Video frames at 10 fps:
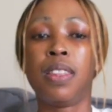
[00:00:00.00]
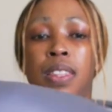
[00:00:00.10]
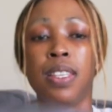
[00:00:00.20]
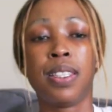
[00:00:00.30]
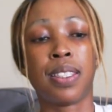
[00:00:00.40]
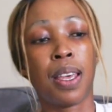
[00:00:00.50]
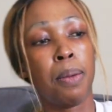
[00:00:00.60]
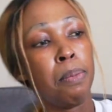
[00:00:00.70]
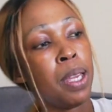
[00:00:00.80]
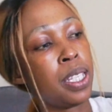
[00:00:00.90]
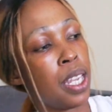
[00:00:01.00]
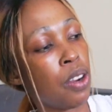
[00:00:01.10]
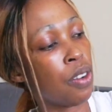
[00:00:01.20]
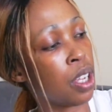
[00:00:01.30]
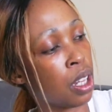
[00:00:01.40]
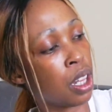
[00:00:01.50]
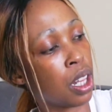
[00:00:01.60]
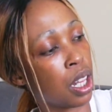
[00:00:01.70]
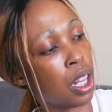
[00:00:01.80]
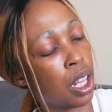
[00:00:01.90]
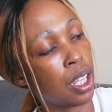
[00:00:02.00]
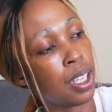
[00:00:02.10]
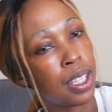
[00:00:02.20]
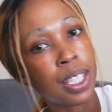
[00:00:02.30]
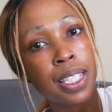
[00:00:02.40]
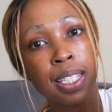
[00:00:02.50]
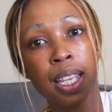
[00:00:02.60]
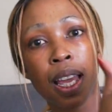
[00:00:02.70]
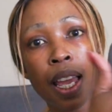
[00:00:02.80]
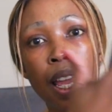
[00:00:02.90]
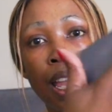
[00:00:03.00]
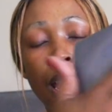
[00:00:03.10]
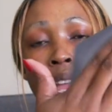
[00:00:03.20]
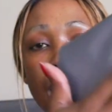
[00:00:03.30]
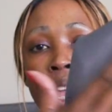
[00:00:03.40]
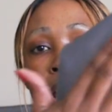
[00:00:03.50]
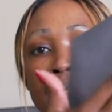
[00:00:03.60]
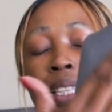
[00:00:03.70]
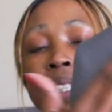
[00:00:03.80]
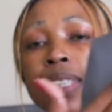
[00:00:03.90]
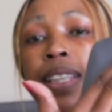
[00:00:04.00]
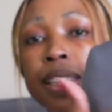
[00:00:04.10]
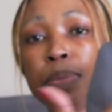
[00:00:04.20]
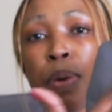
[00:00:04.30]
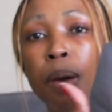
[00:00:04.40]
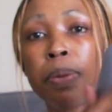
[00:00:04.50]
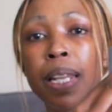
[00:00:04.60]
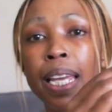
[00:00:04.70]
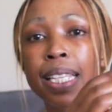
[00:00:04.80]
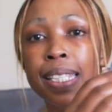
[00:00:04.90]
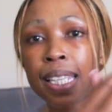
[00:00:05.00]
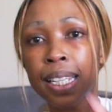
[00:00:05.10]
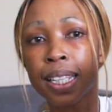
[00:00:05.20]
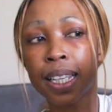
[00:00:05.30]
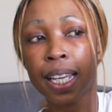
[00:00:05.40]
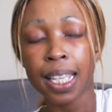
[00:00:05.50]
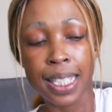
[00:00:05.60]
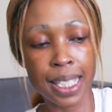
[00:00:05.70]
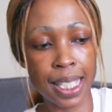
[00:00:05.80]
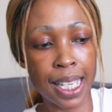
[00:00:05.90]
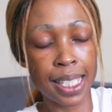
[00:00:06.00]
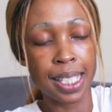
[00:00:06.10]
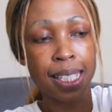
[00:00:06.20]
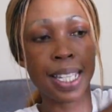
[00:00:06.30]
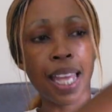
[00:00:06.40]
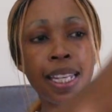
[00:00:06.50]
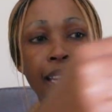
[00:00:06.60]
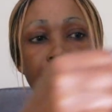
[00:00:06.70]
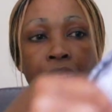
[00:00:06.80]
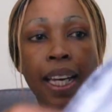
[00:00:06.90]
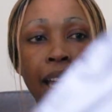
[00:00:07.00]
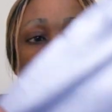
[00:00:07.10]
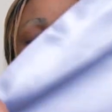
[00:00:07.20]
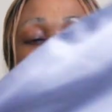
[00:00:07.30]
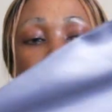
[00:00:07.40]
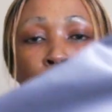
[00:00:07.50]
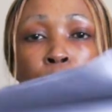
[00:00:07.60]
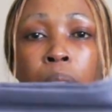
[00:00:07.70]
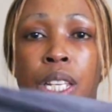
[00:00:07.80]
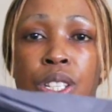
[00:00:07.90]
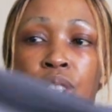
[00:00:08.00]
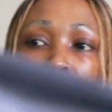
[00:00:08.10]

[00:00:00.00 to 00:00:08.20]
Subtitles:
This material, the silk is proper like silk. It's stunning. I can't wait to